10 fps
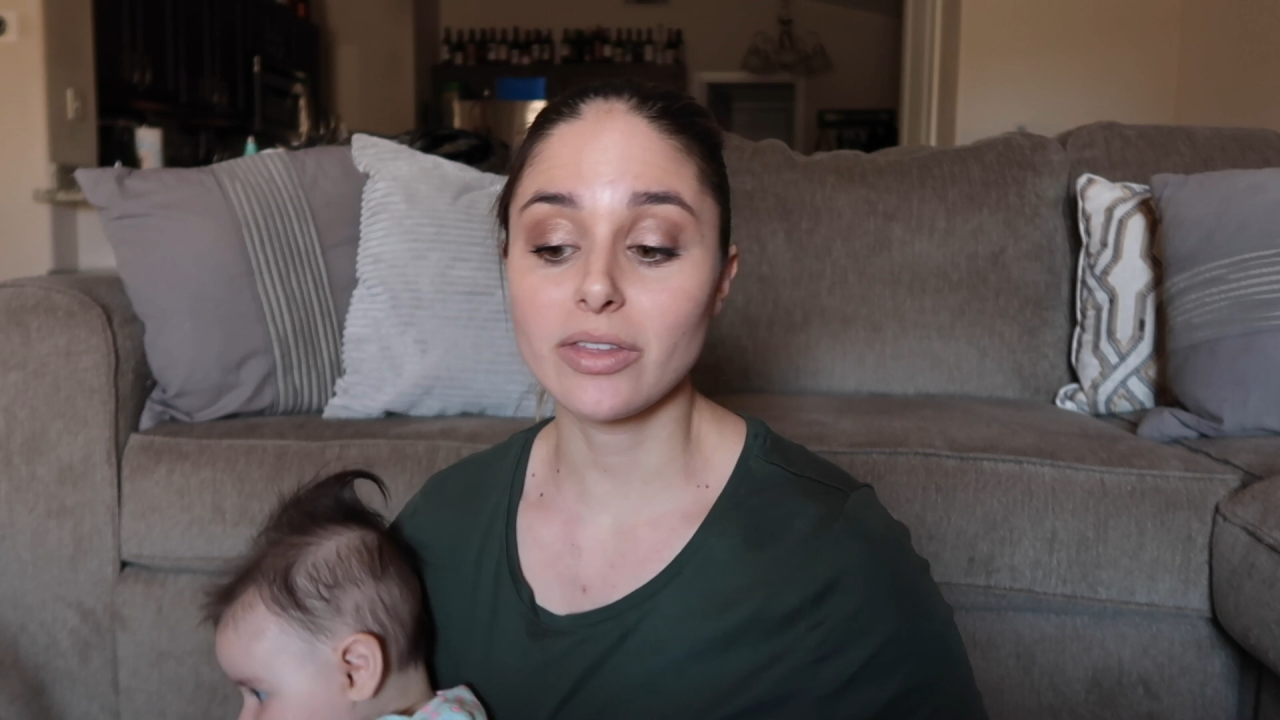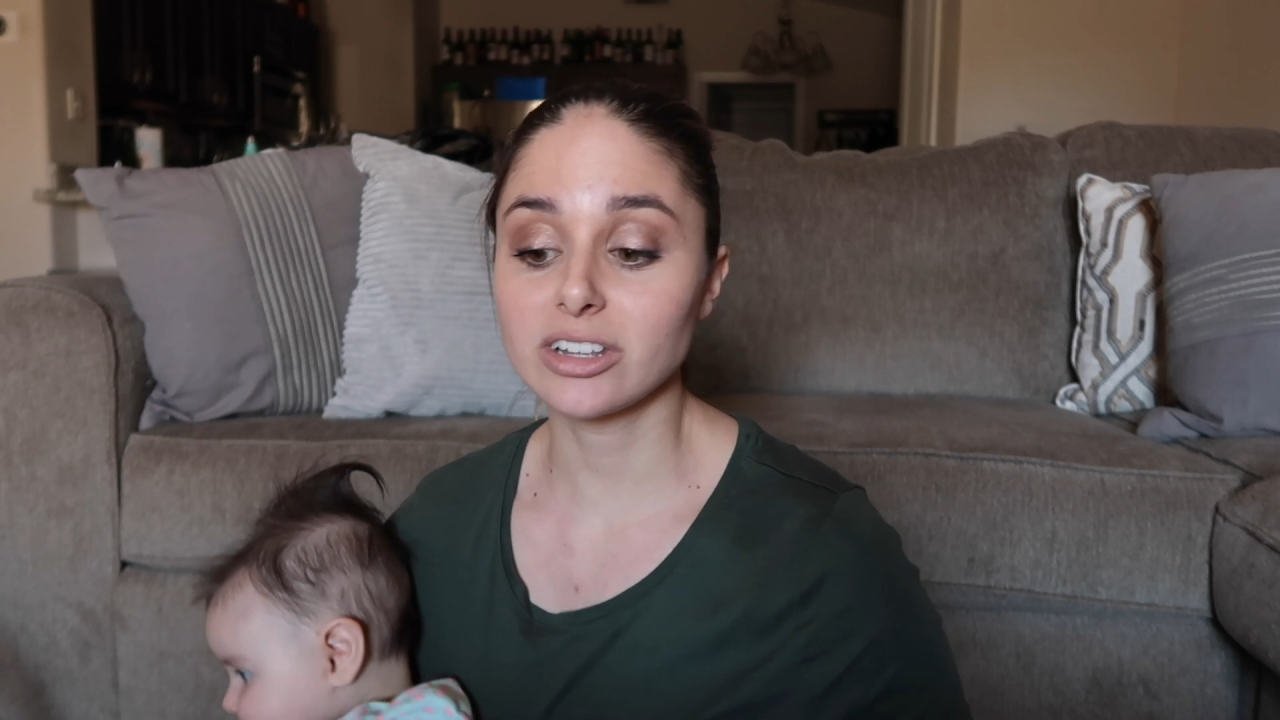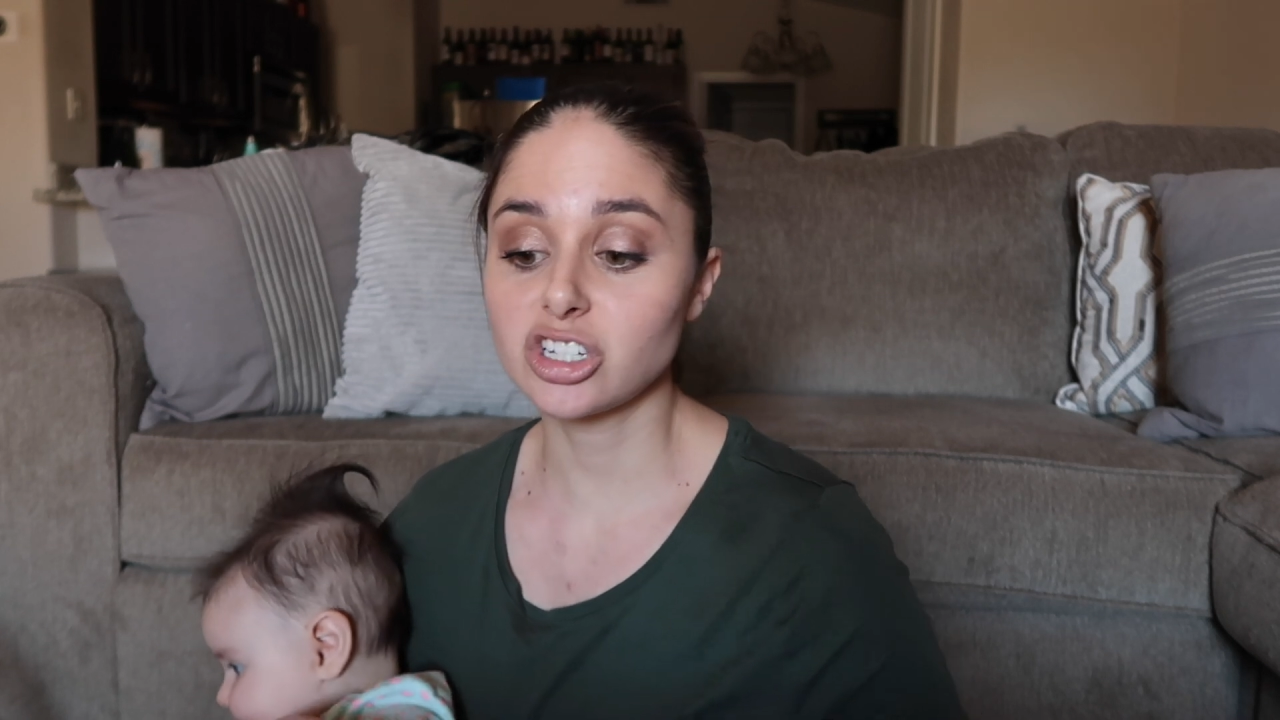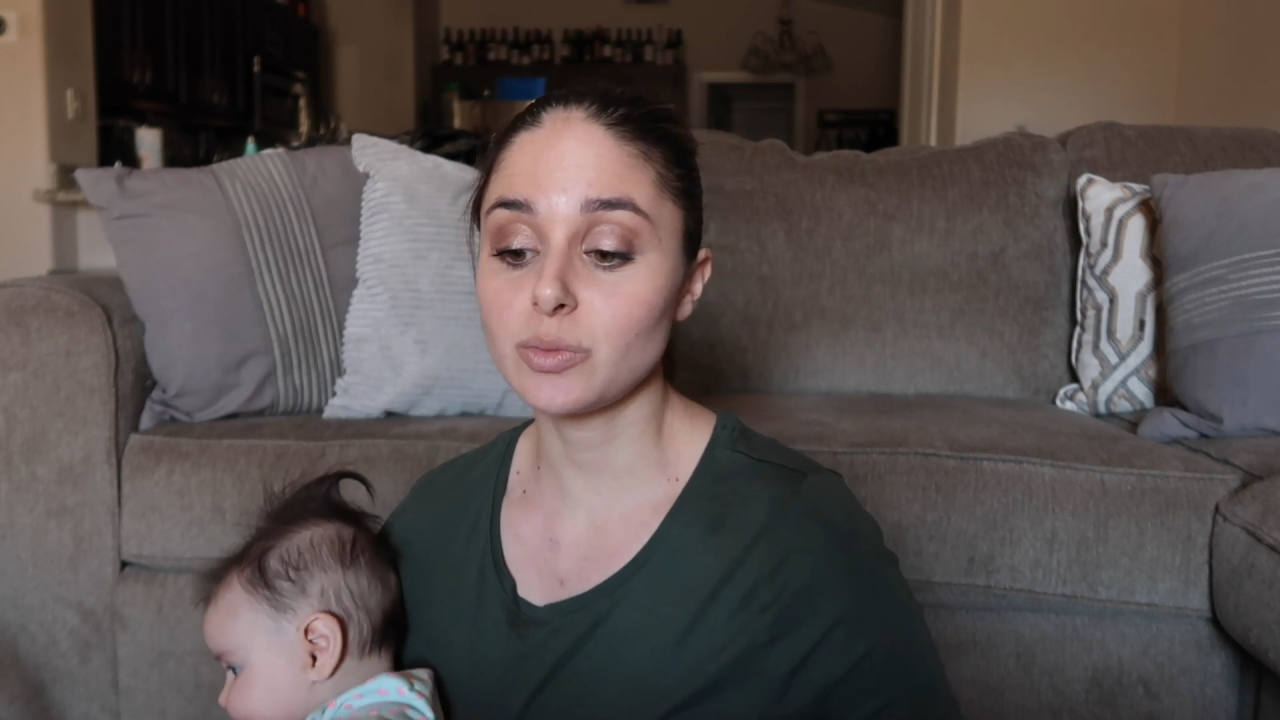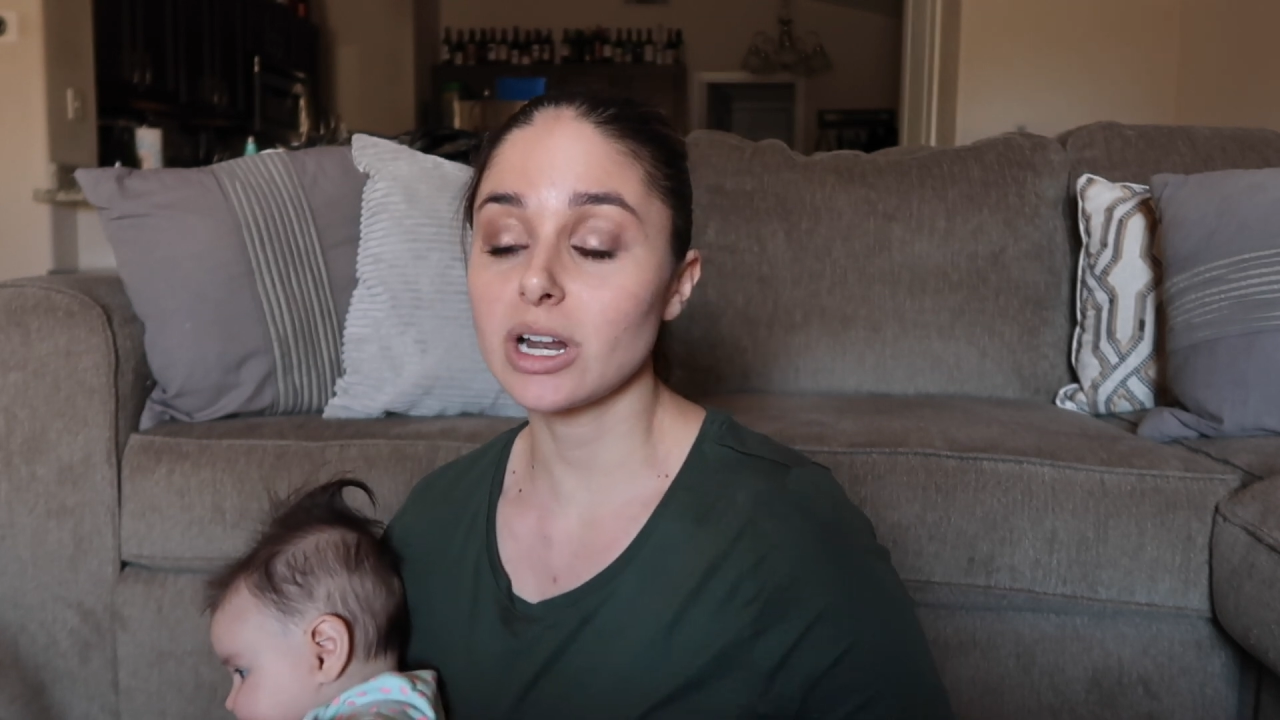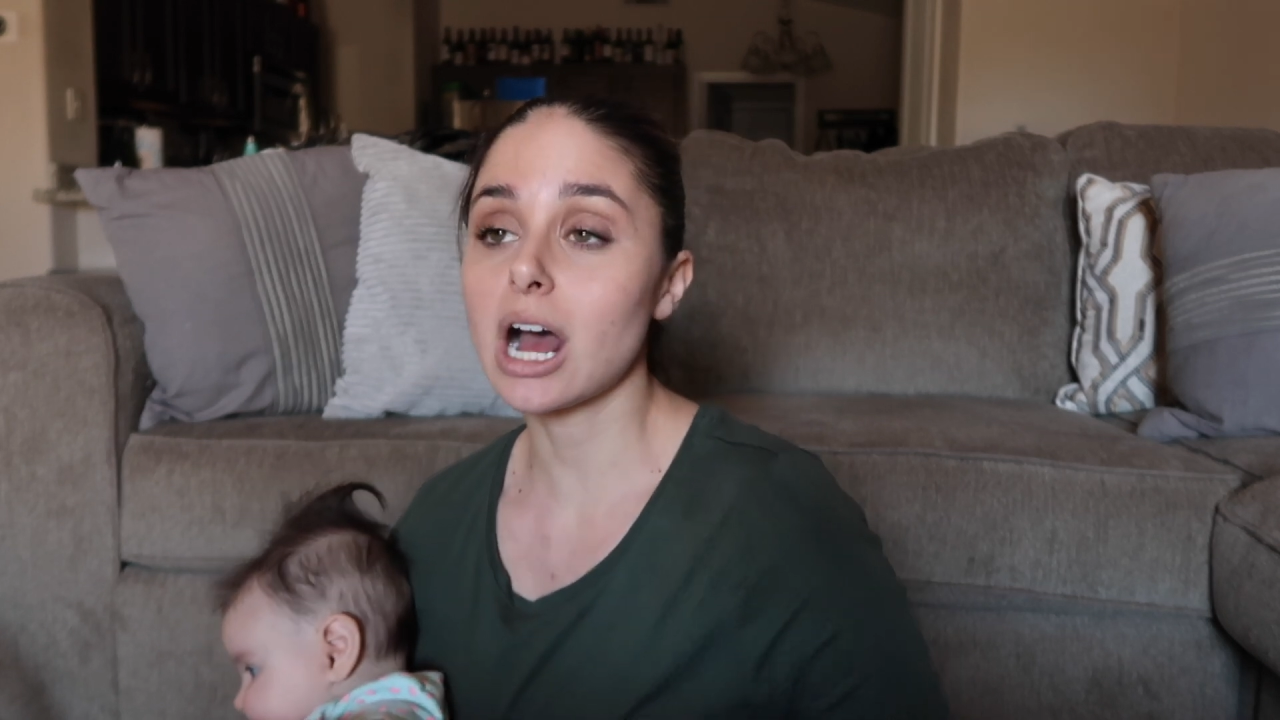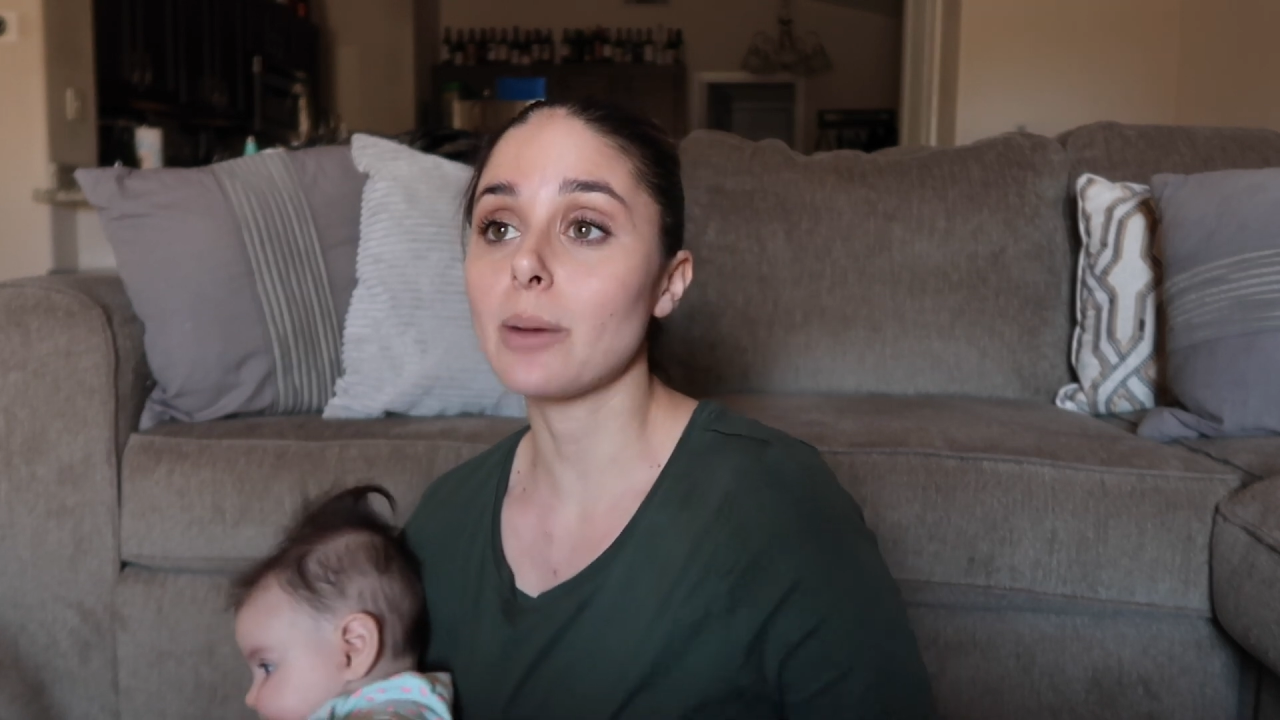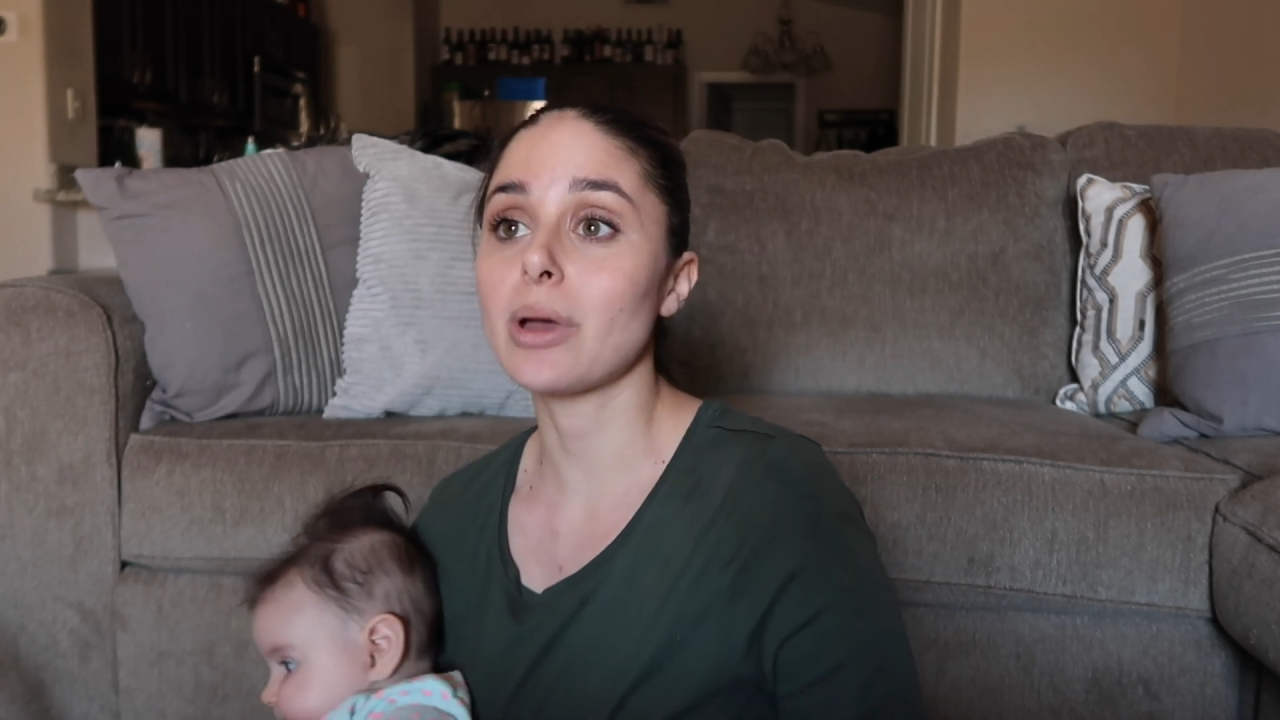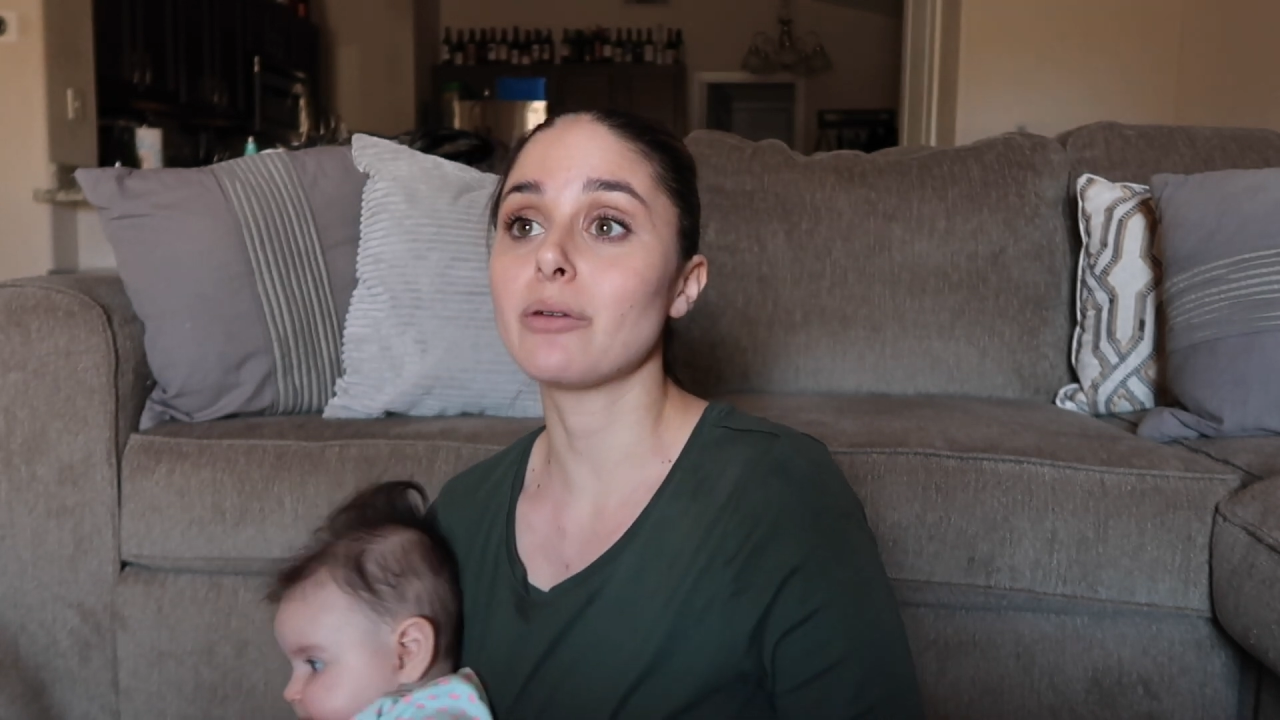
and then she'd be up